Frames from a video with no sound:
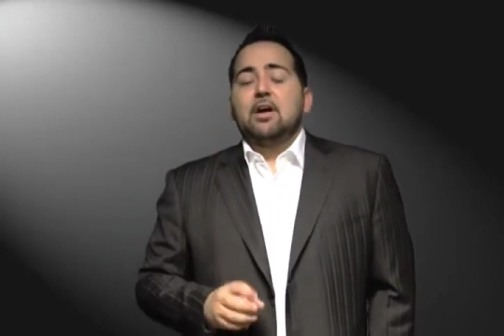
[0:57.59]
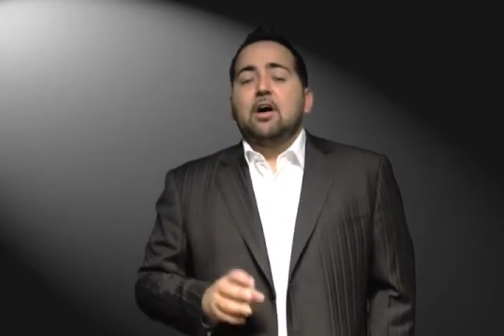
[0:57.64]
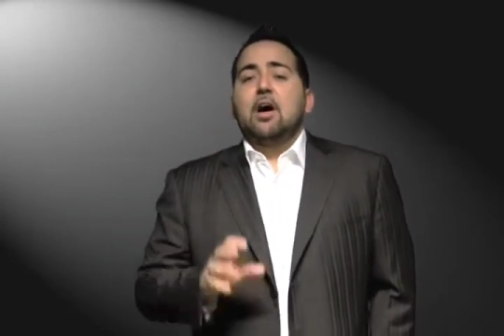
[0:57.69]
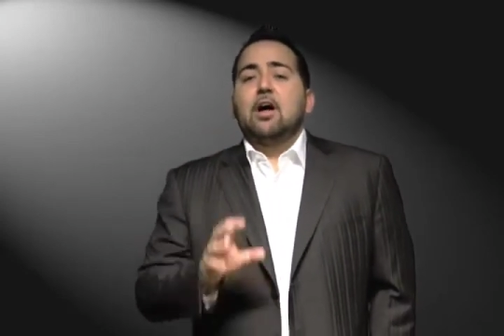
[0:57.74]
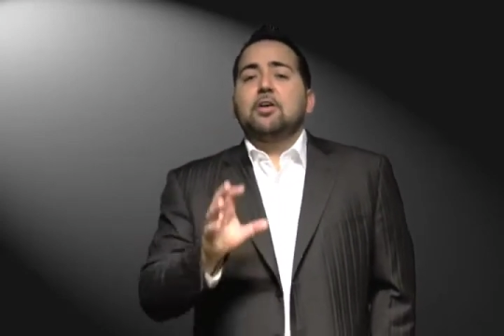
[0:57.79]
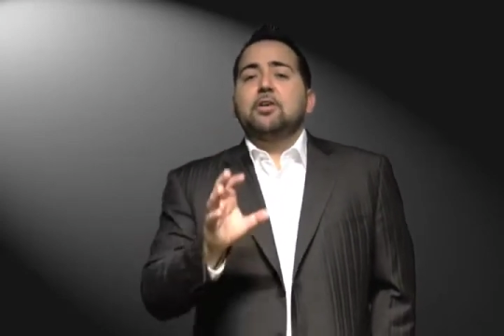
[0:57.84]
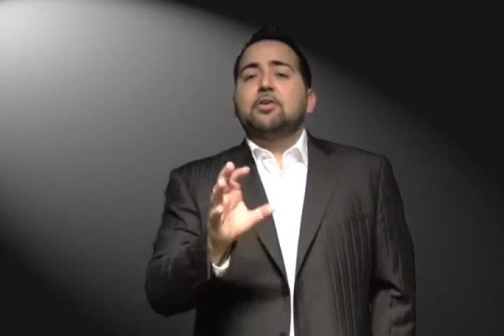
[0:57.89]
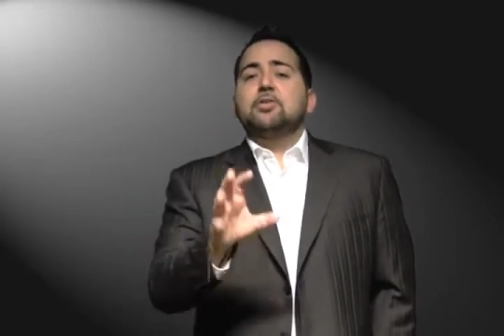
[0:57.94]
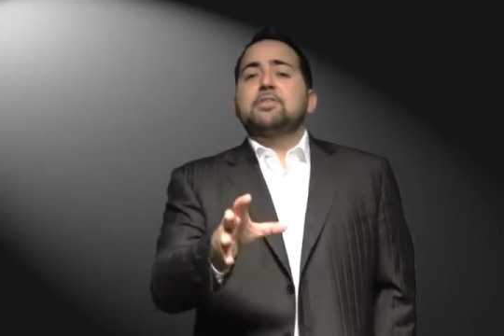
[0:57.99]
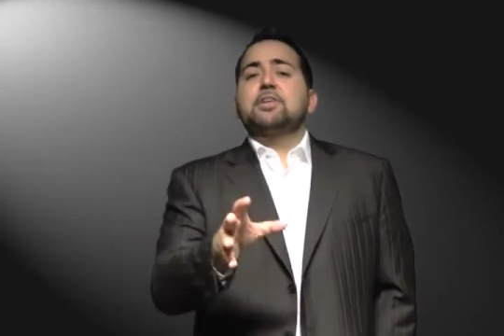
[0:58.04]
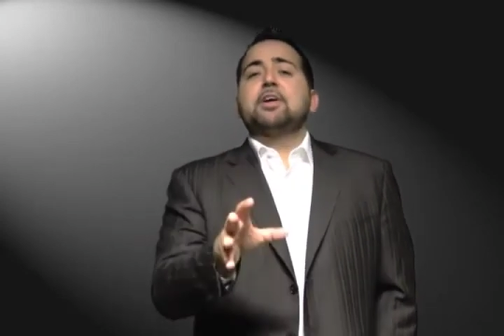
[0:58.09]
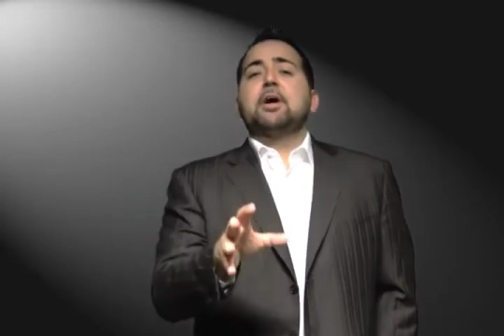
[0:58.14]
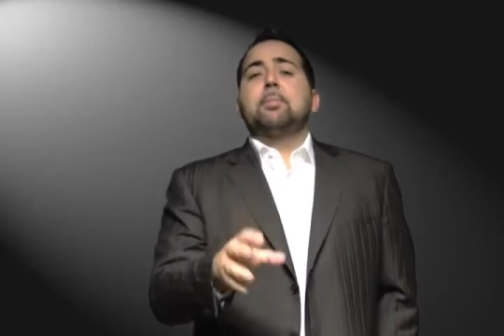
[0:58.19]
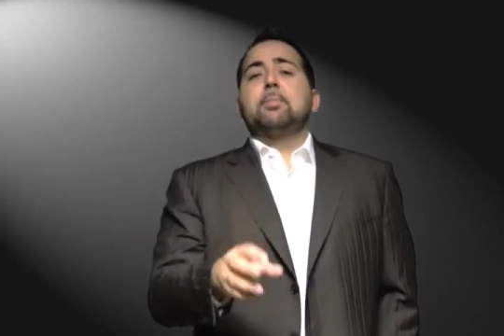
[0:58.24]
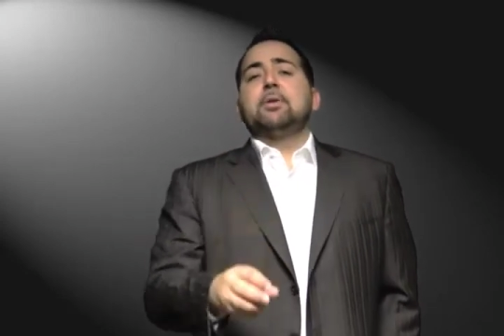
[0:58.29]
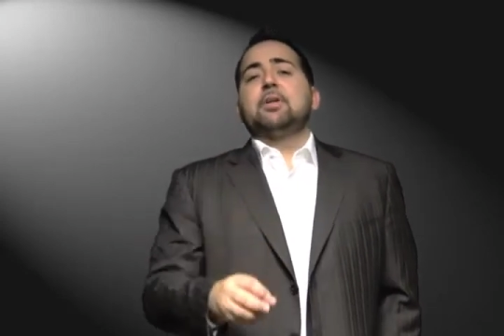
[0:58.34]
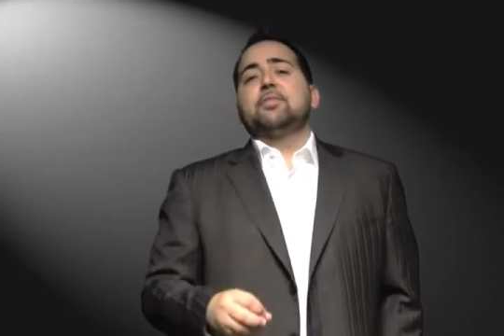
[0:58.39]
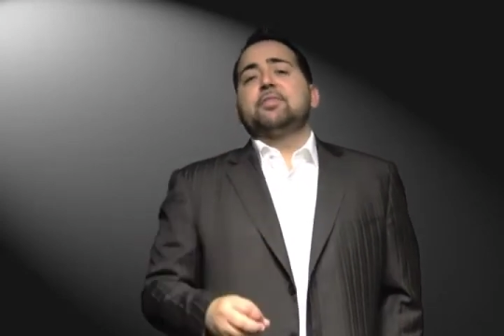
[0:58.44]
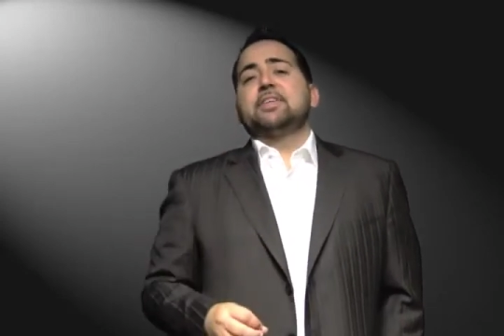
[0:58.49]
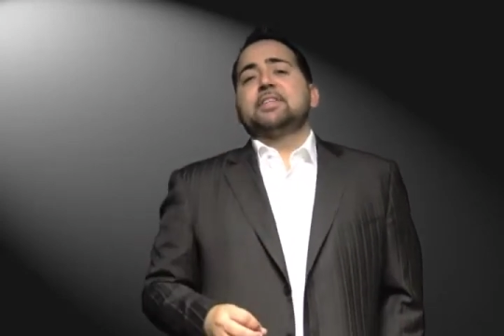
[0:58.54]
I'll use a
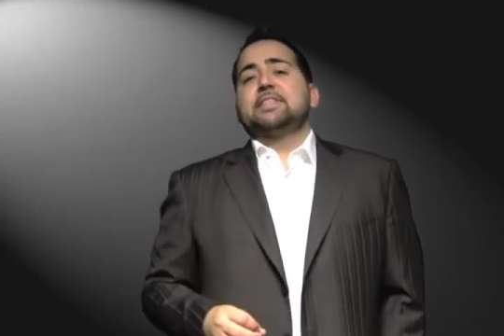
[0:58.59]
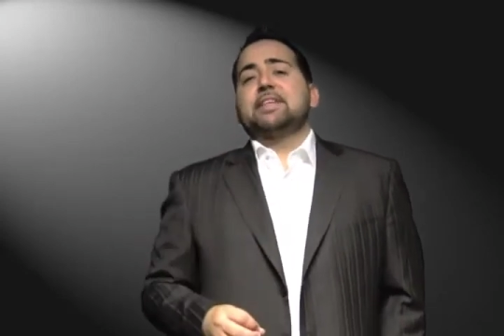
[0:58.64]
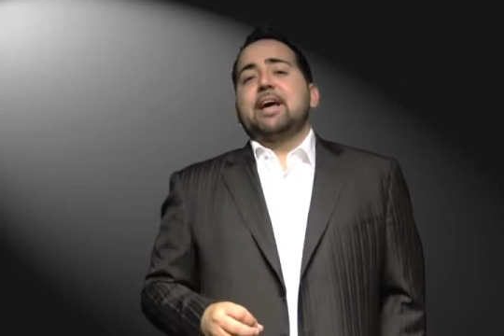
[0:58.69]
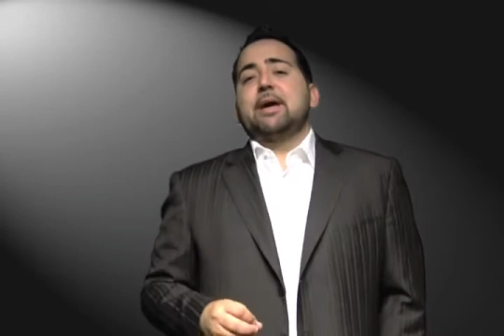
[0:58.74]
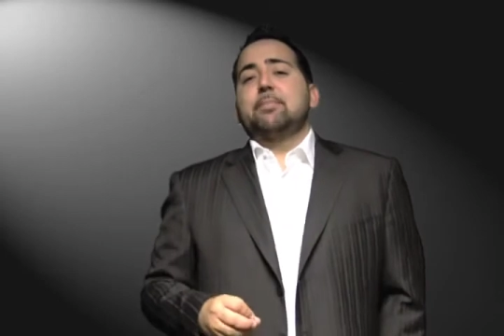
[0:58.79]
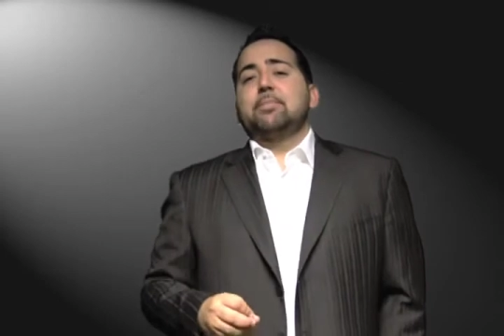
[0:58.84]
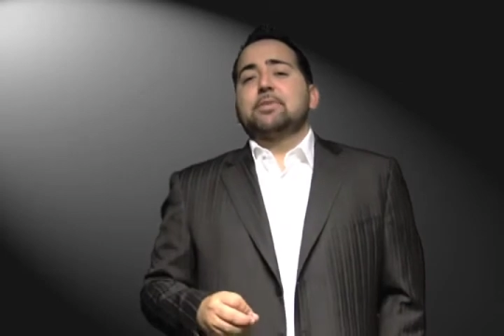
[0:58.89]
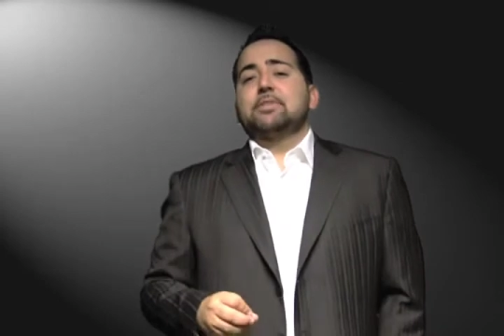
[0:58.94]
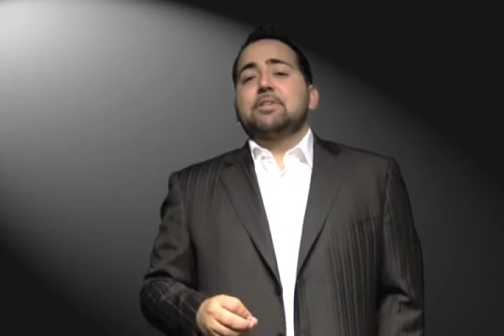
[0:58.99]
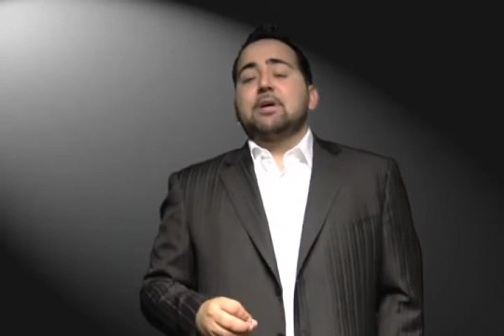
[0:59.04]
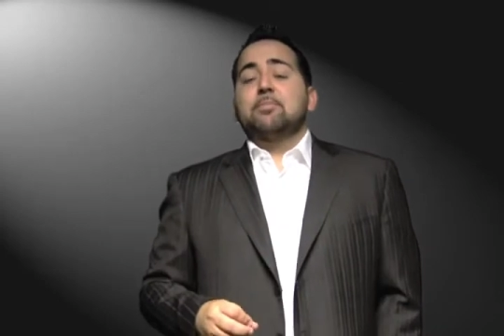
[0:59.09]
couple of examples.